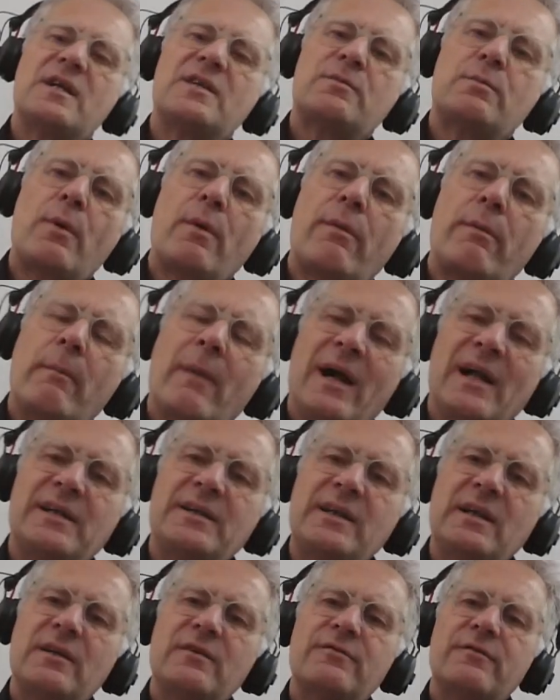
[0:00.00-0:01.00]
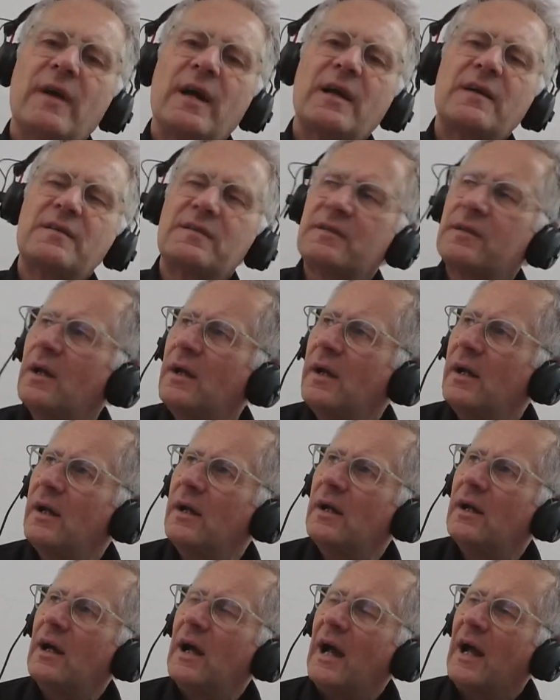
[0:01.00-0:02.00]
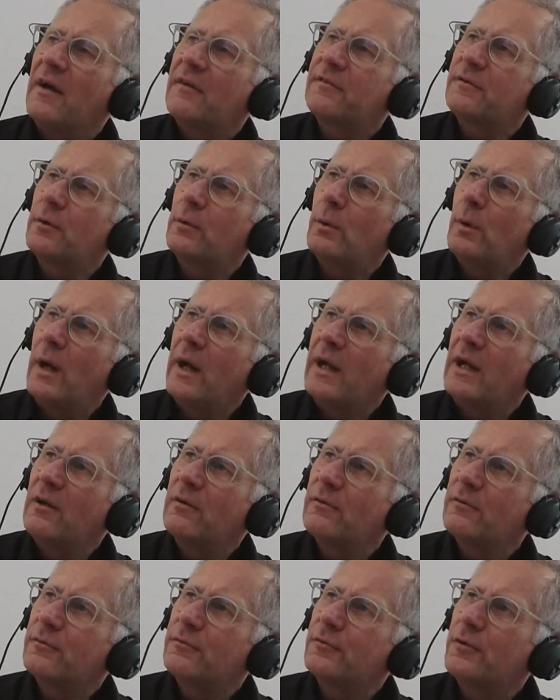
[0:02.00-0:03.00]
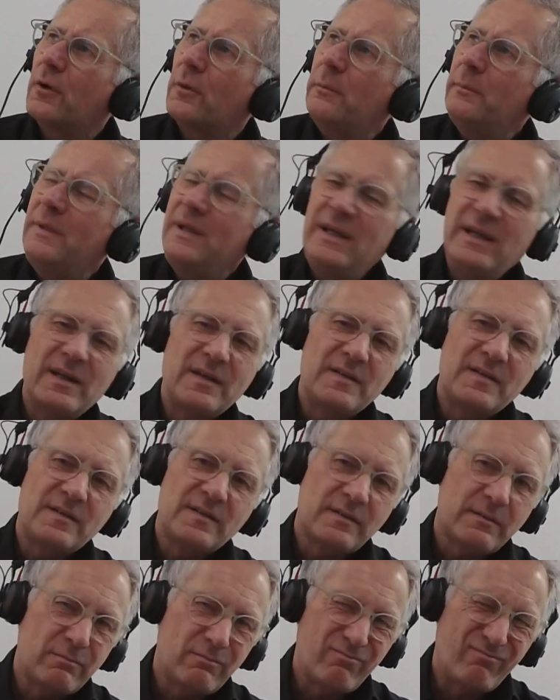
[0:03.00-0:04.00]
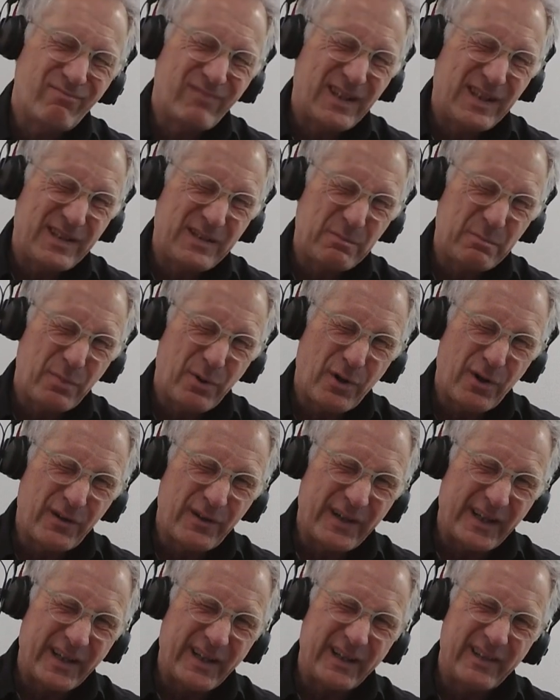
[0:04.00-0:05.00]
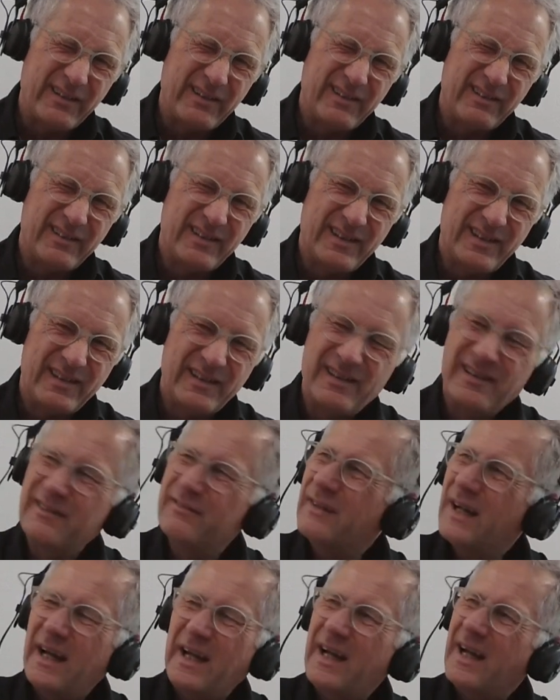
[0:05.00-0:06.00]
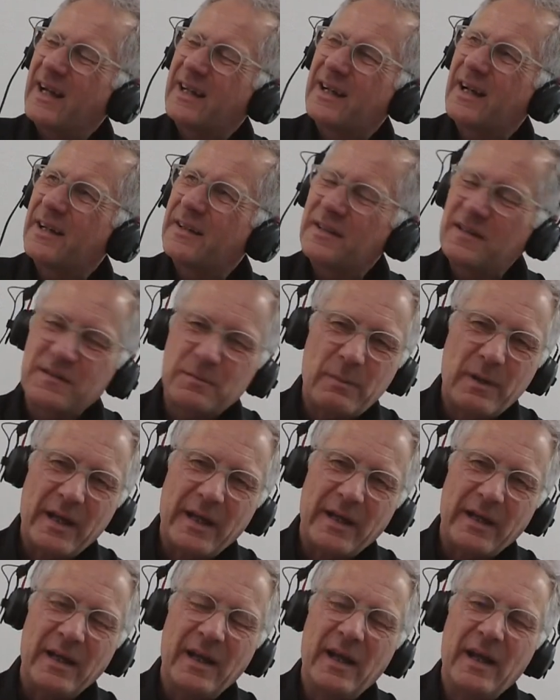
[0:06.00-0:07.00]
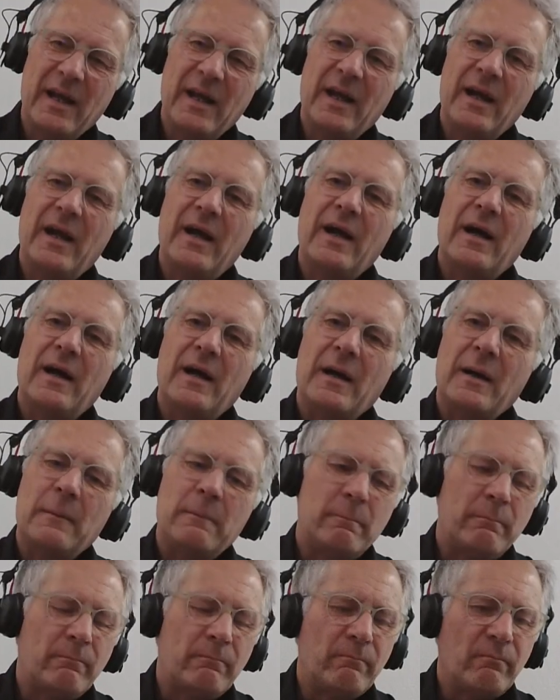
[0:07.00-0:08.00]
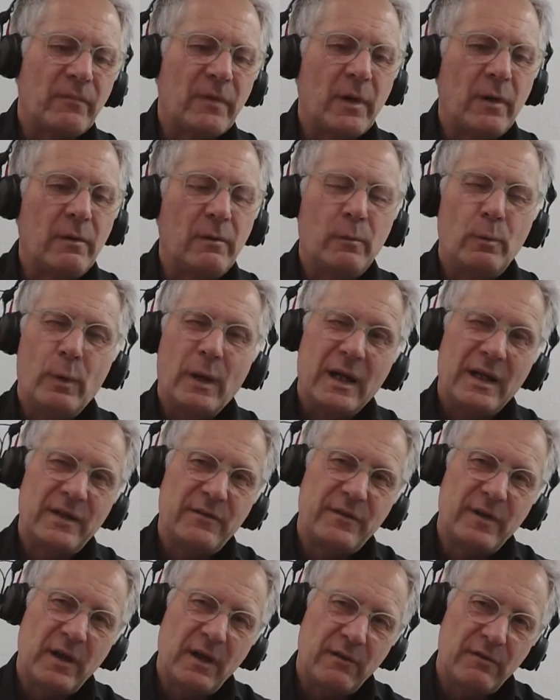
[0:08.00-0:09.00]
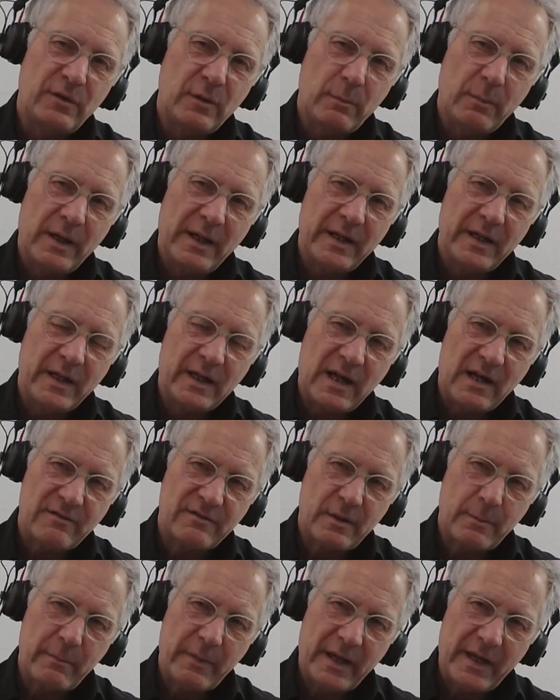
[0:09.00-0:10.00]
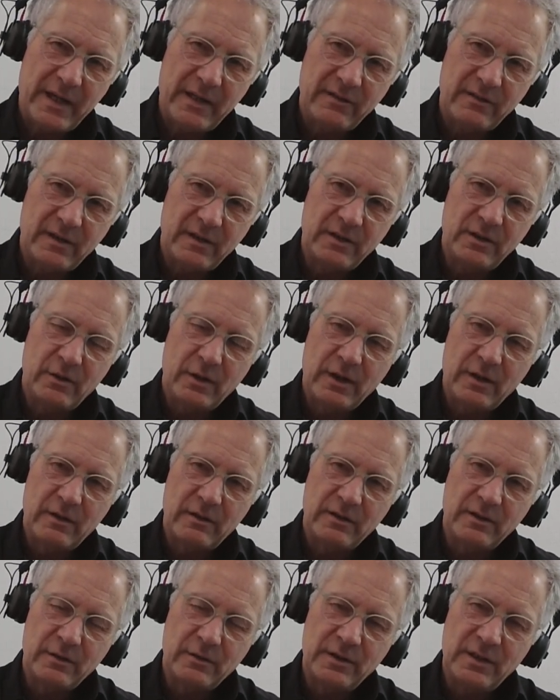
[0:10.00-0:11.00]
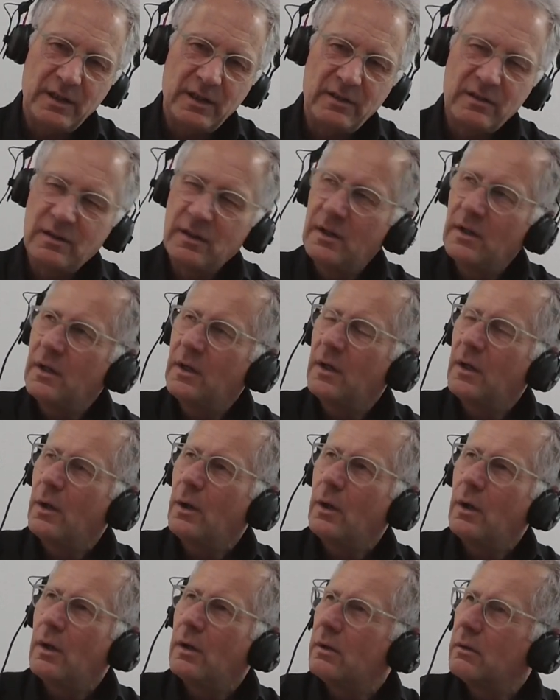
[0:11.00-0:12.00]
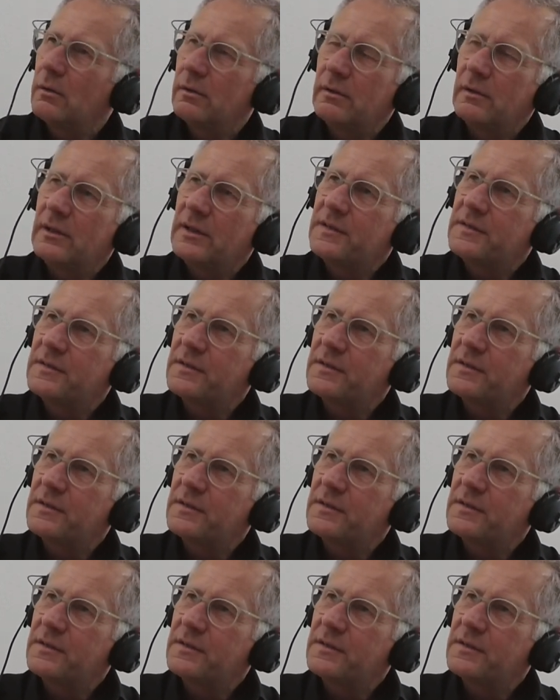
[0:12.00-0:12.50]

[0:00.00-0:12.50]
with multi effects. After a while, for me, it's boring. I can't explain. Well, if you play in a cover band and you need, let's